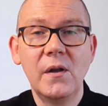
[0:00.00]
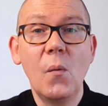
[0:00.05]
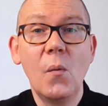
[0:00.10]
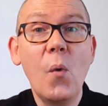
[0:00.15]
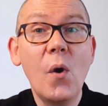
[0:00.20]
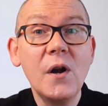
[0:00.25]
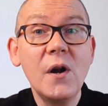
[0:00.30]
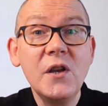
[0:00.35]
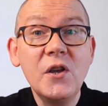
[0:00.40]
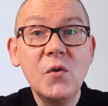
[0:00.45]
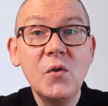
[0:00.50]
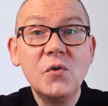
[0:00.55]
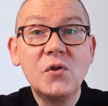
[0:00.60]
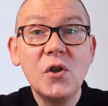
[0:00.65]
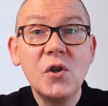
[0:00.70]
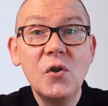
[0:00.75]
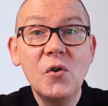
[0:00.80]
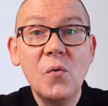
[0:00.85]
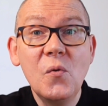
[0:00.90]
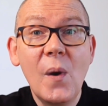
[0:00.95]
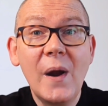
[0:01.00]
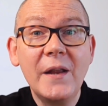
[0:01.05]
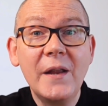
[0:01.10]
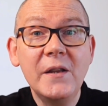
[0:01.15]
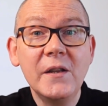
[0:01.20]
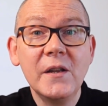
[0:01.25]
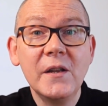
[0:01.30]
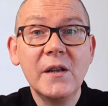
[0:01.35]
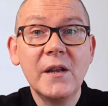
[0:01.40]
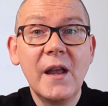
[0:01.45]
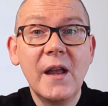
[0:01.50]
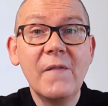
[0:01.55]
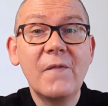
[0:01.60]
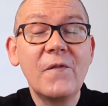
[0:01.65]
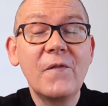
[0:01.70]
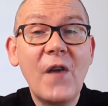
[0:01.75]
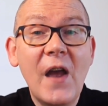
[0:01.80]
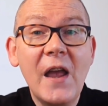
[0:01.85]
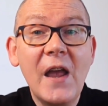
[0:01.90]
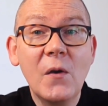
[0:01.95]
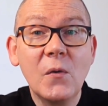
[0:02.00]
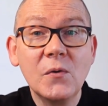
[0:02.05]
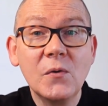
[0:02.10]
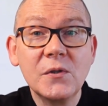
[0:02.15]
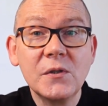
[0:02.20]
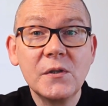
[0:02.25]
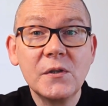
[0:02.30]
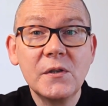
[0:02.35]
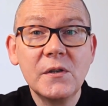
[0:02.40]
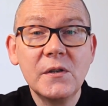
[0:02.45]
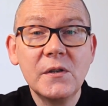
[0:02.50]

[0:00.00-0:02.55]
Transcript: What do you do when it fails?